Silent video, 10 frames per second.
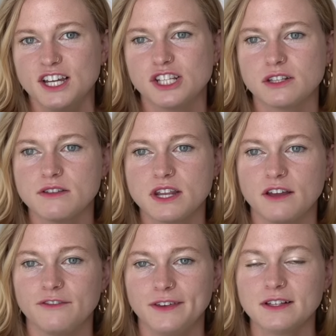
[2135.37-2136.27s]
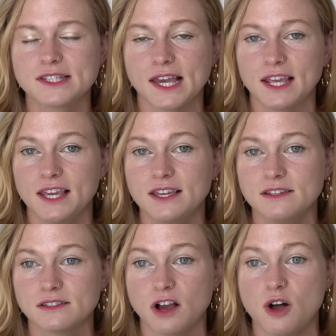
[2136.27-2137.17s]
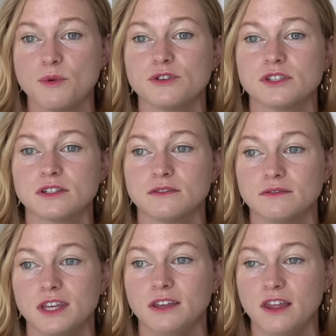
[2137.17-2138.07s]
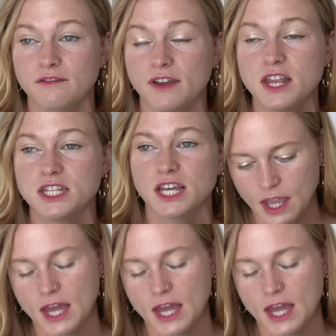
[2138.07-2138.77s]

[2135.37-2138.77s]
so that it feels like he's almost inventing.